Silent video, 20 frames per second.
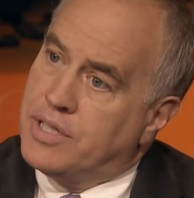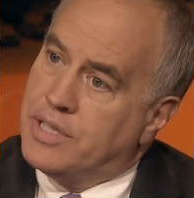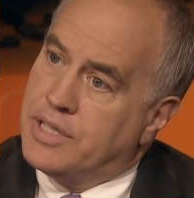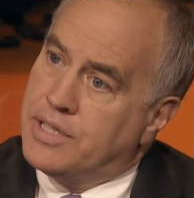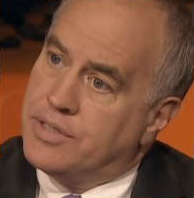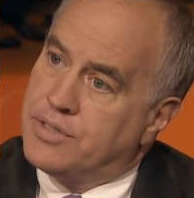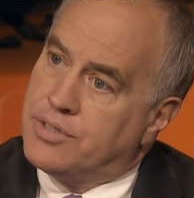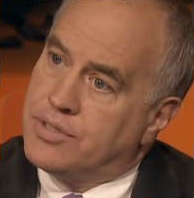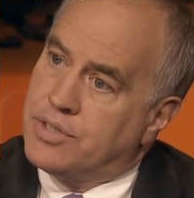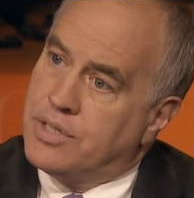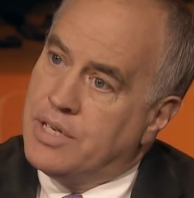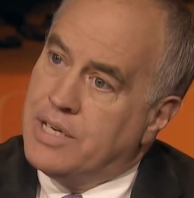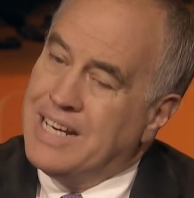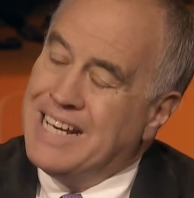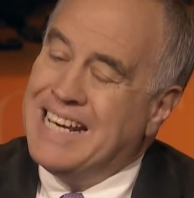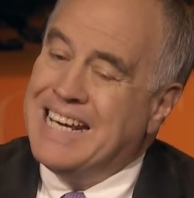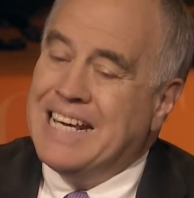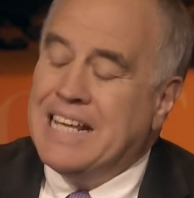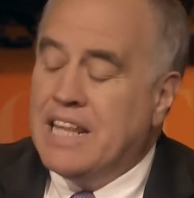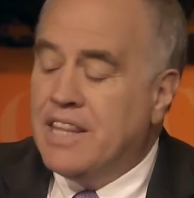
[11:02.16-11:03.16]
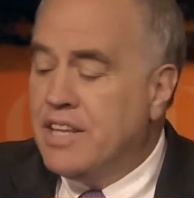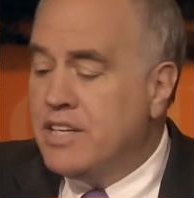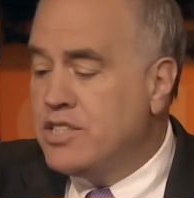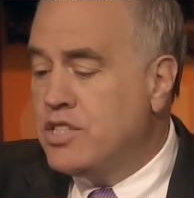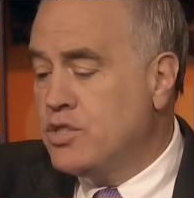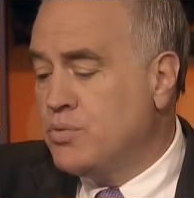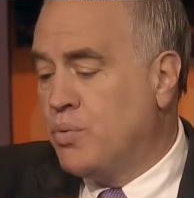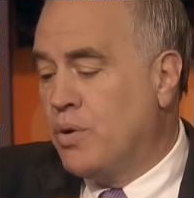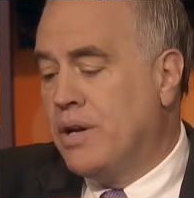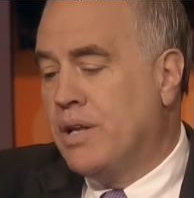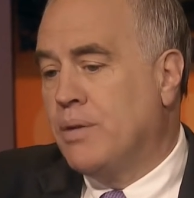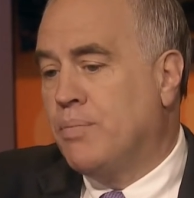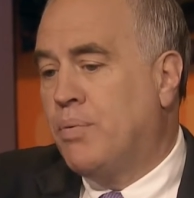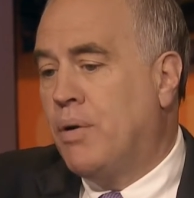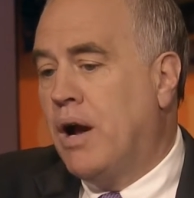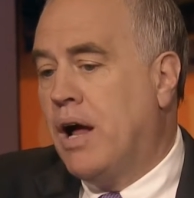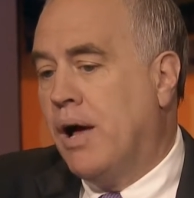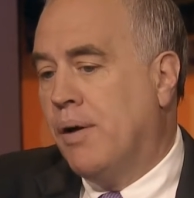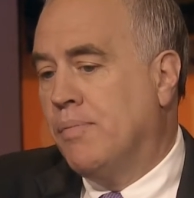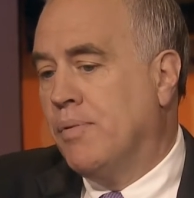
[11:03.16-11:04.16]
needs. Sure. And this is one of the
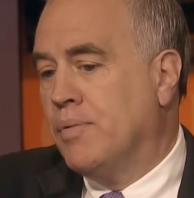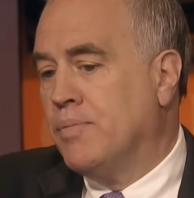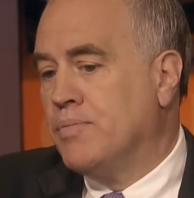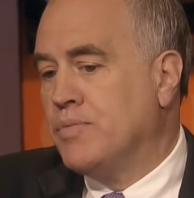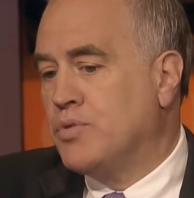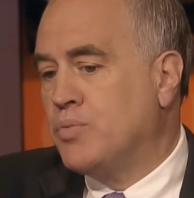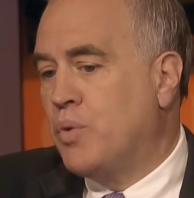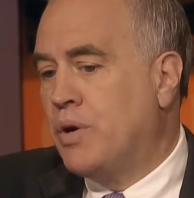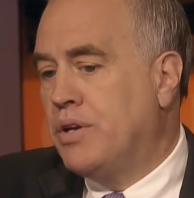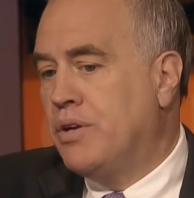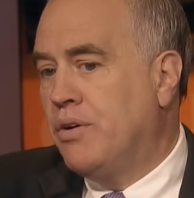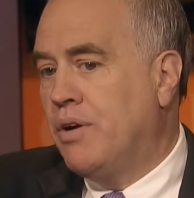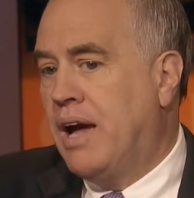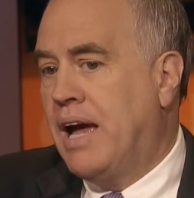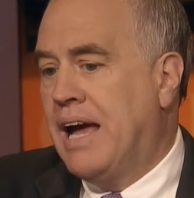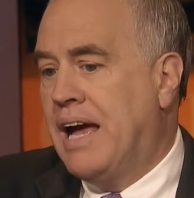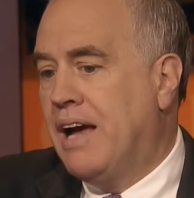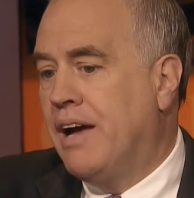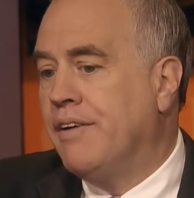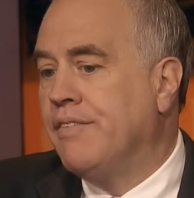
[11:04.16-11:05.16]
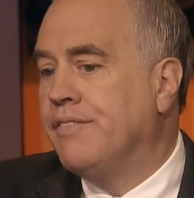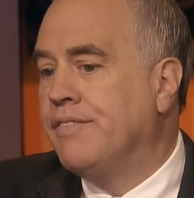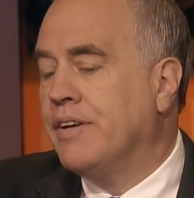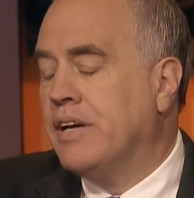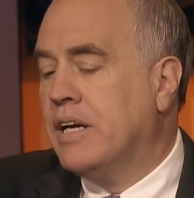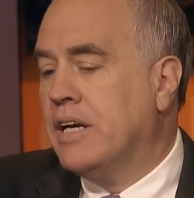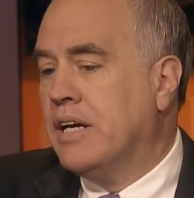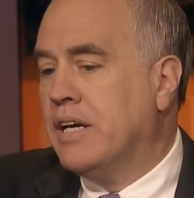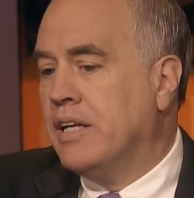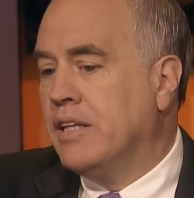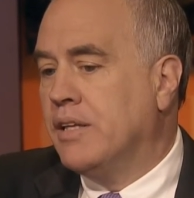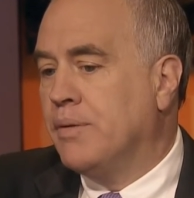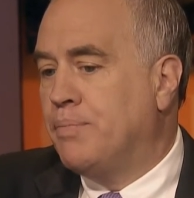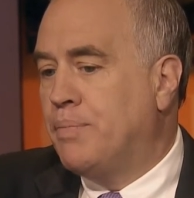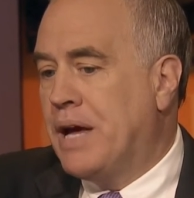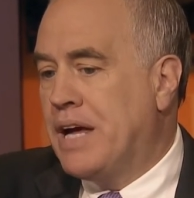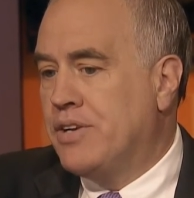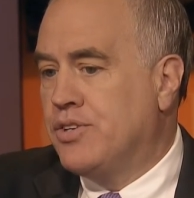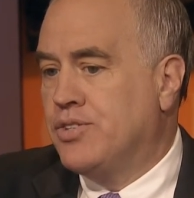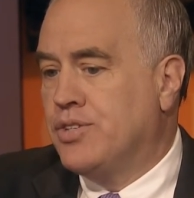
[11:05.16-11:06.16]
problems when you have the
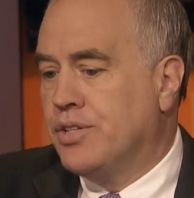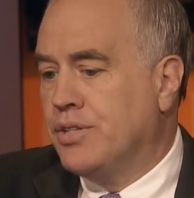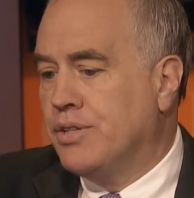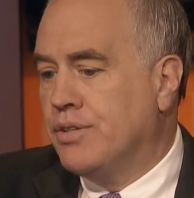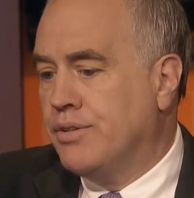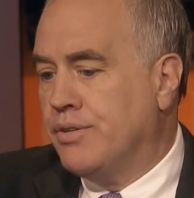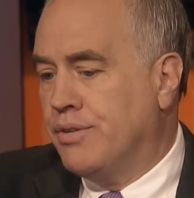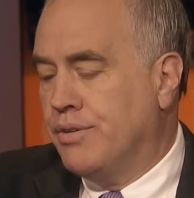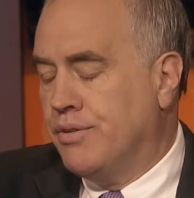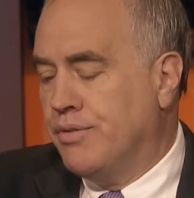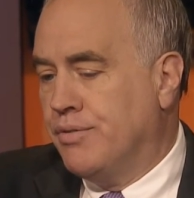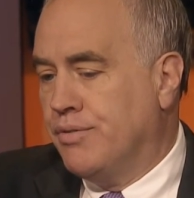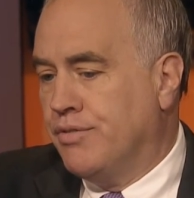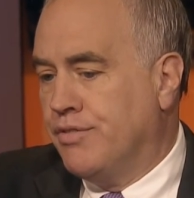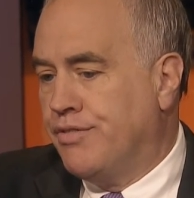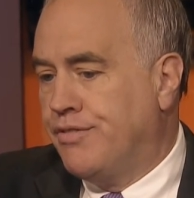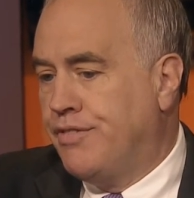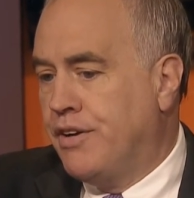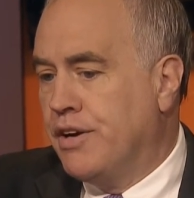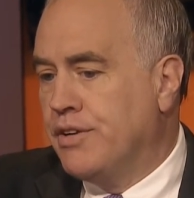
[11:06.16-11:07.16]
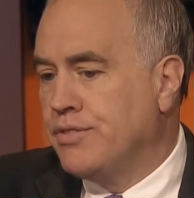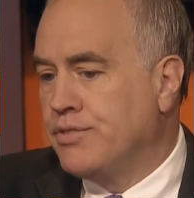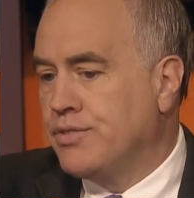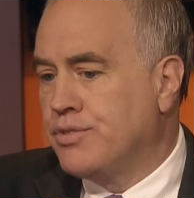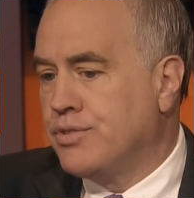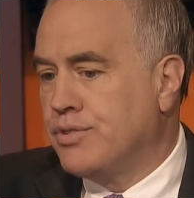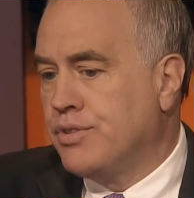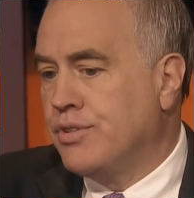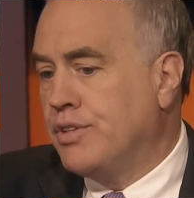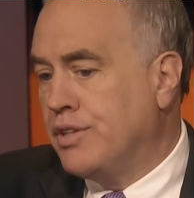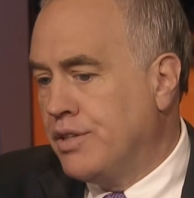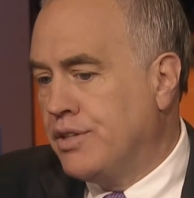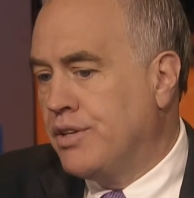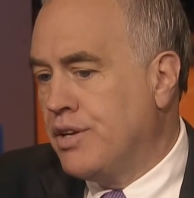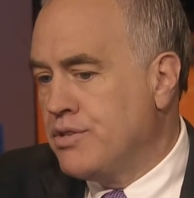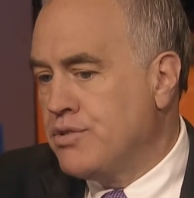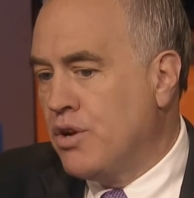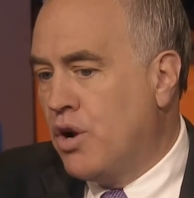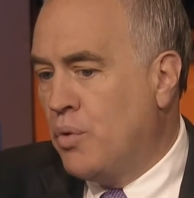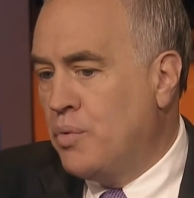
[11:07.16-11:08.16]
pension funds, it
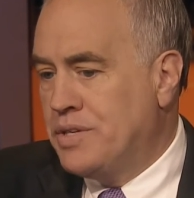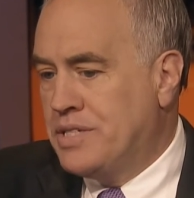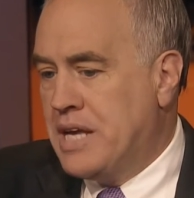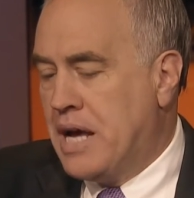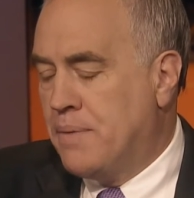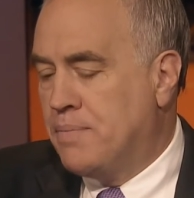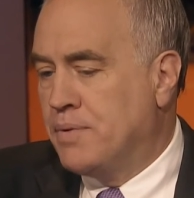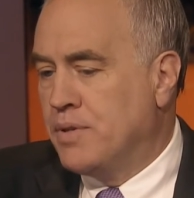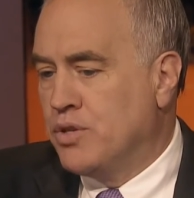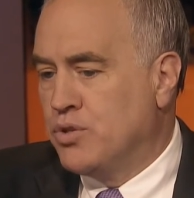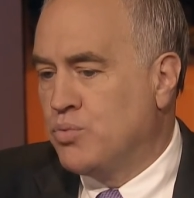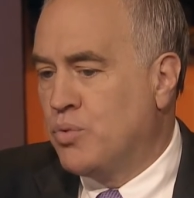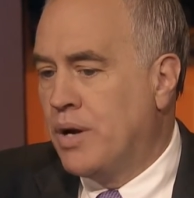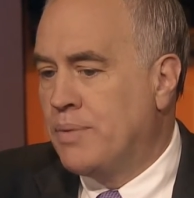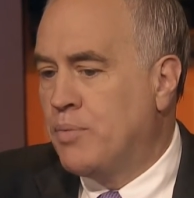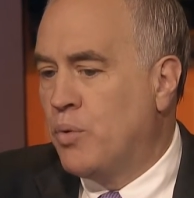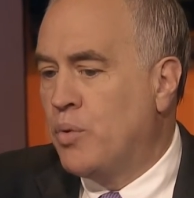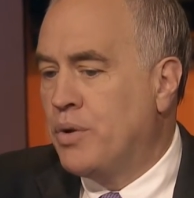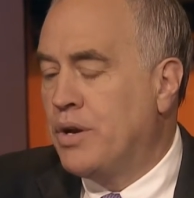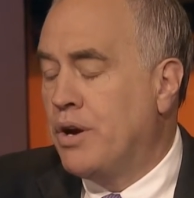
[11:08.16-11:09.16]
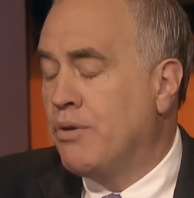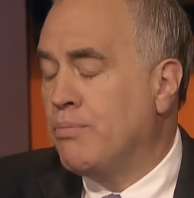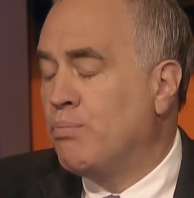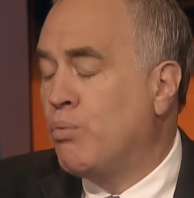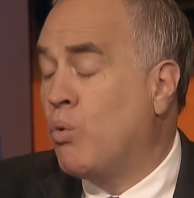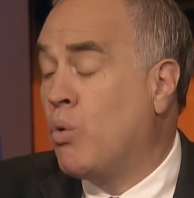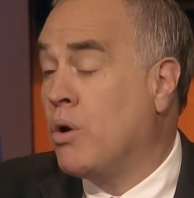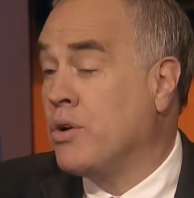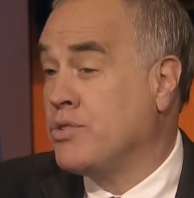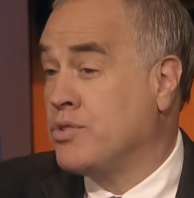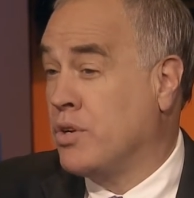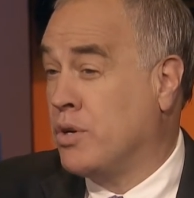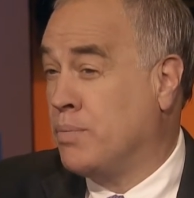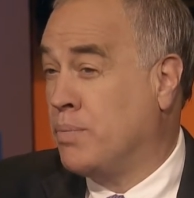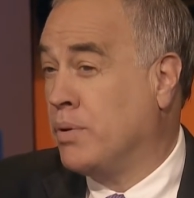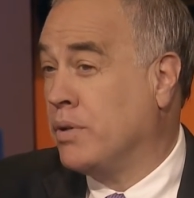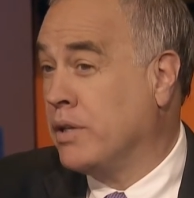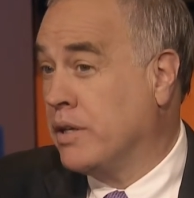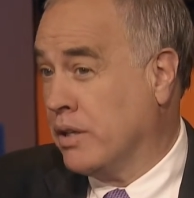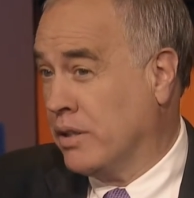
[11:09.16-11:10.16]
doesn't always happen this way, but when you have boards that are
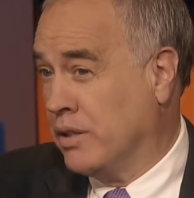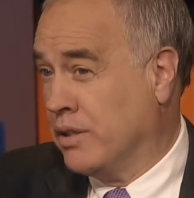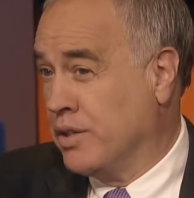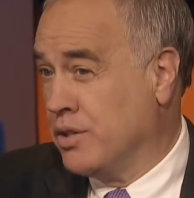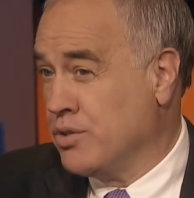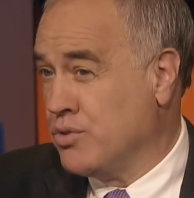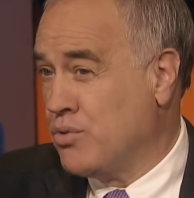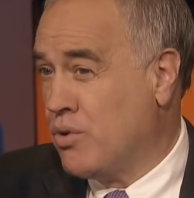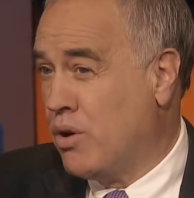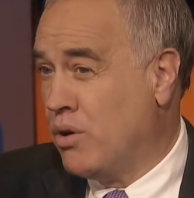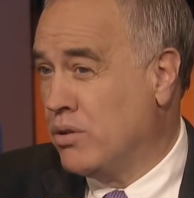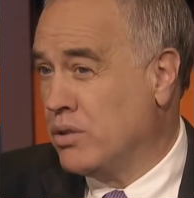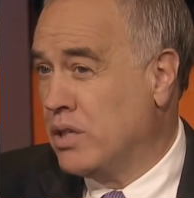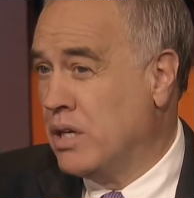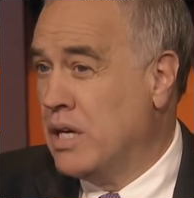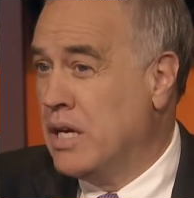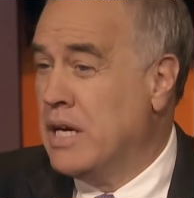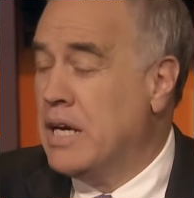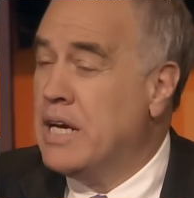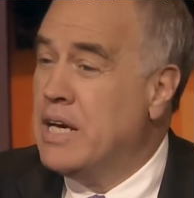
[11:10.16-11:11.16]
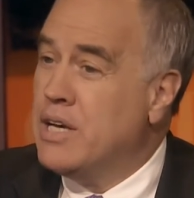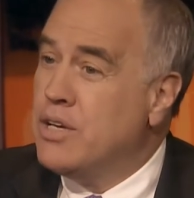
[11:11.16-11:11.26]
politically controlled. Yeah.